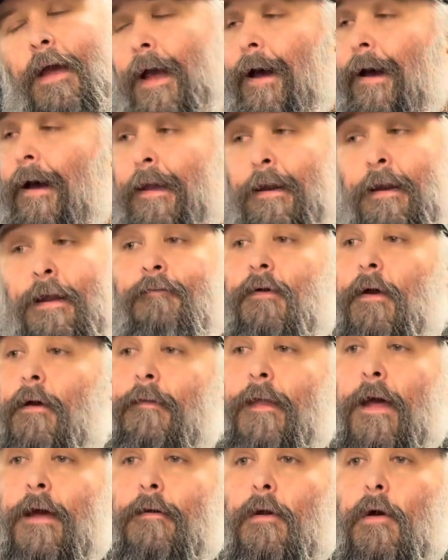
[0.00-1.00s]
Yeah, and even on
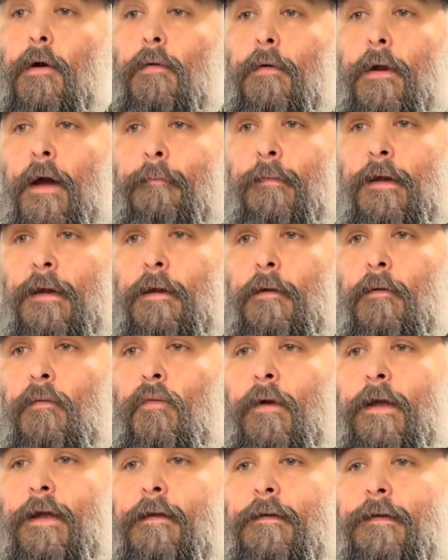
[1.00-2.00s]
that note, I mean,
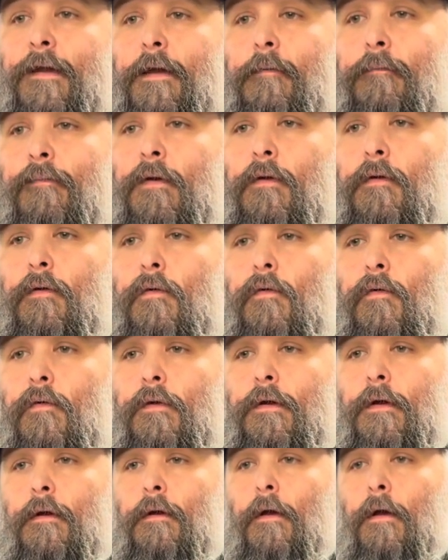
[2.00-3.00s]
we
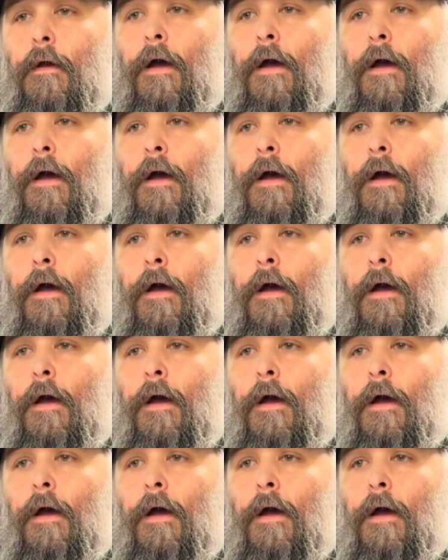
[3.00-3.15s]
debuted